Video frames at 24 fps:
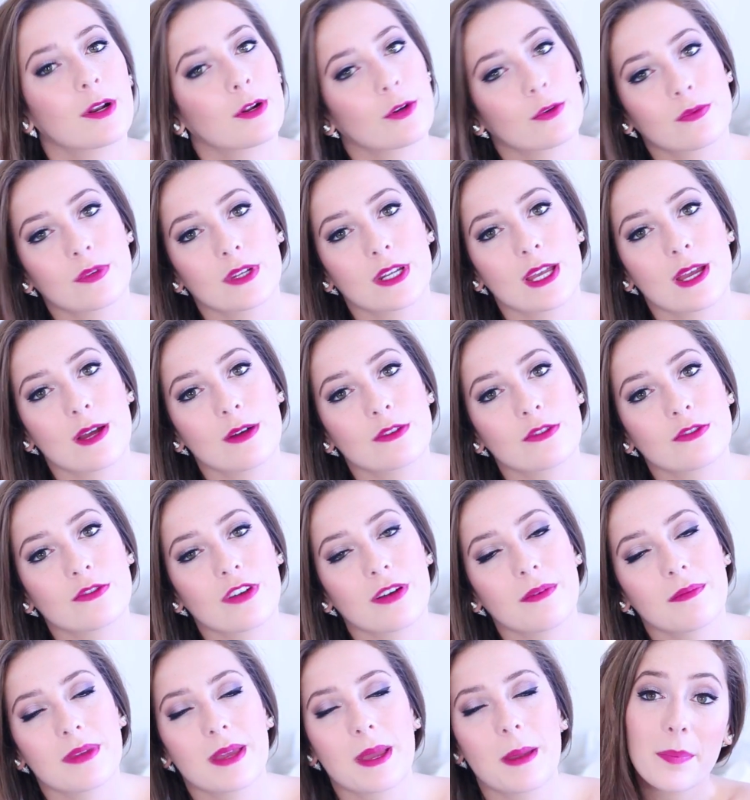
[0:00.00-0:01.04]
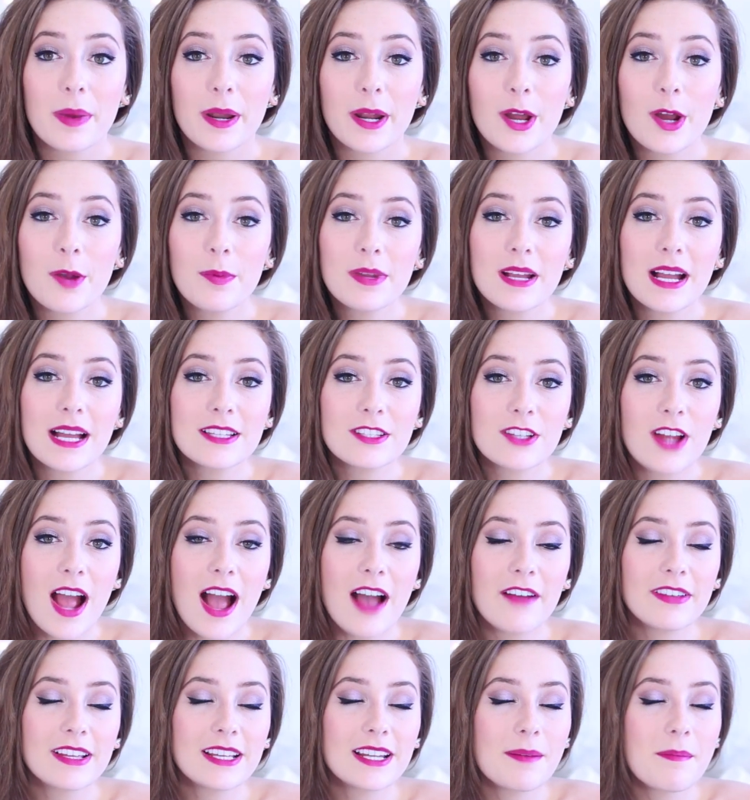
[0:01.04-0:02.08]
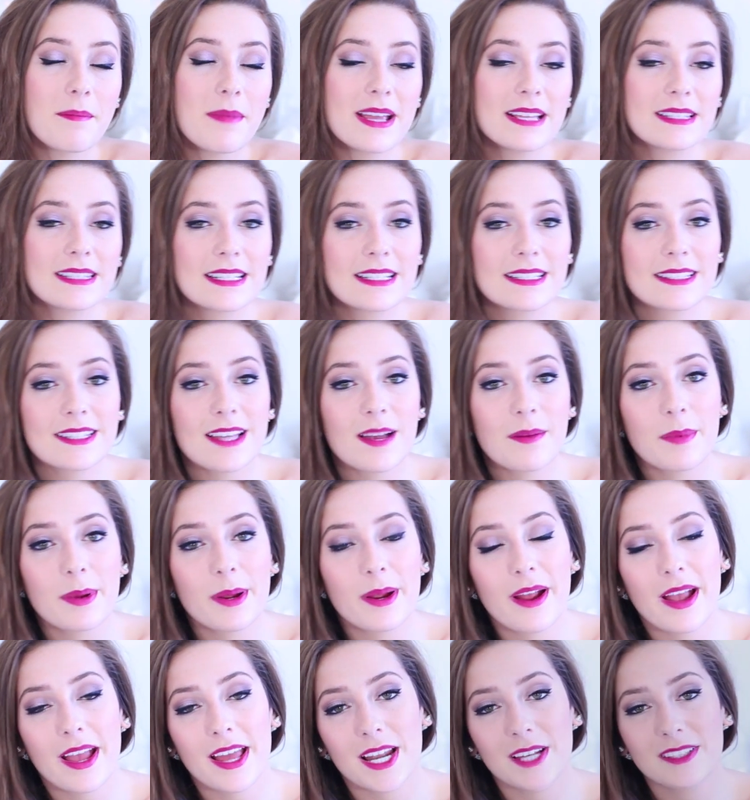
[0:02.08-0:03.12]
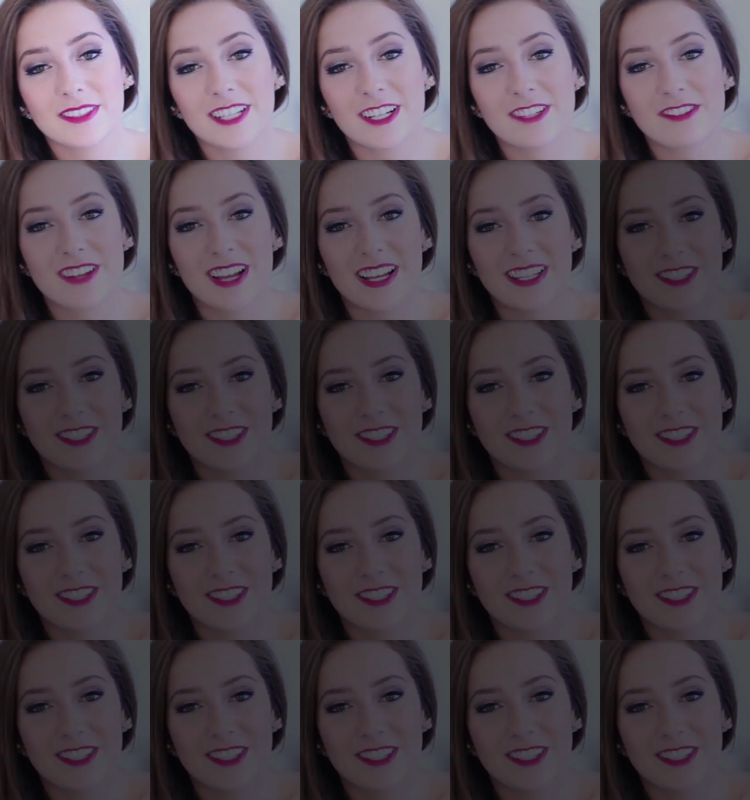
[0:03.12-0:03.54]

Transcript: better videos from me. But I hope you guys are having an amazing summer and I'll talk to you